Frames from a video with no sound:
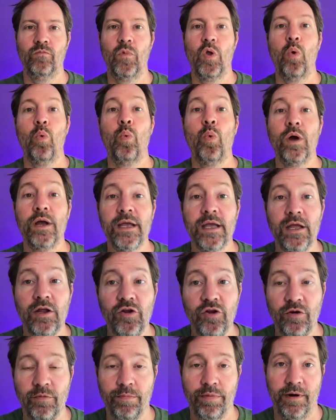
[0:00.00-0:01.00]
What can
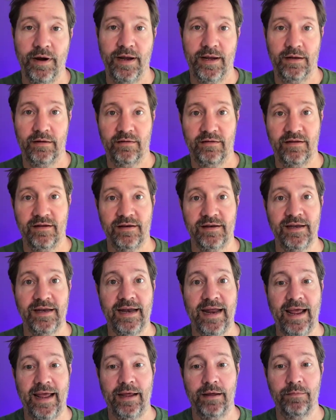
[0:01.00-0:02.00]
you bring to
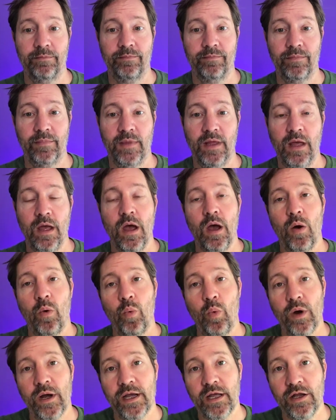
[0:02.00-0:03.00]
today?
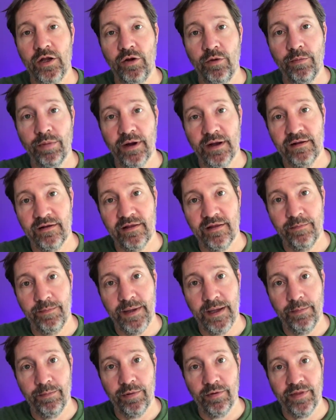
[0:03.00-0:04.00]
What can you bring to the
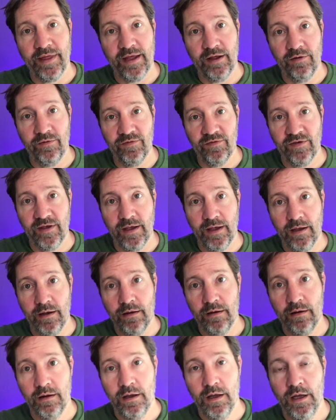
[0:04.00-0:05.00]
people that you see?
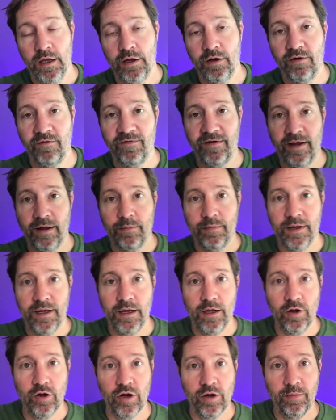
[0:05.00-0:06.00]
Your family,
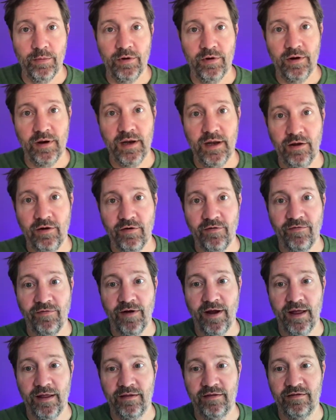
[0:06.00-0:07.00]
your community, your
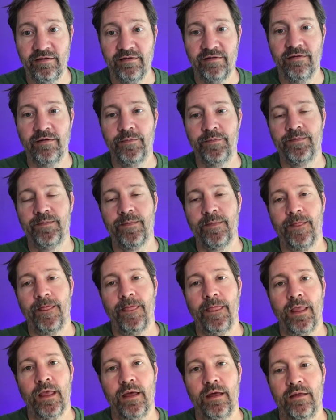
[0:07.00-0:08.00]
friends,
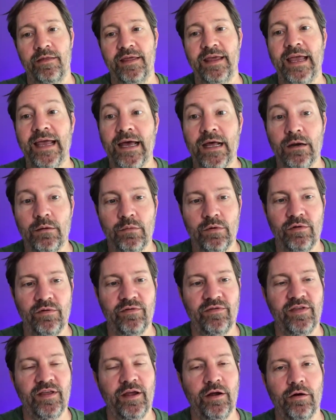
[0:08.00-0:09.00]
the
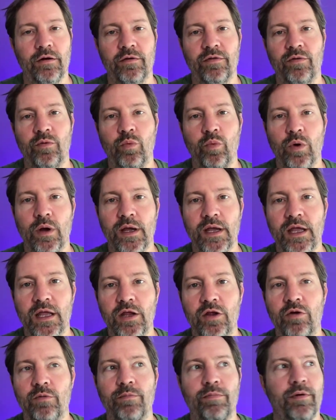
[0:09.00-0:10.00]
animals, the earth. What can
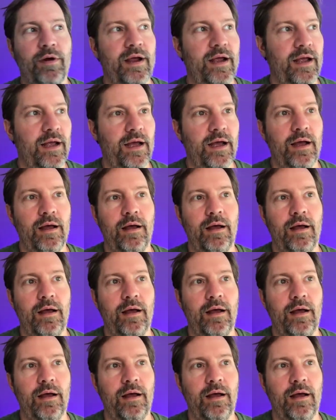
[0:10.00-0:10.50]
you bring?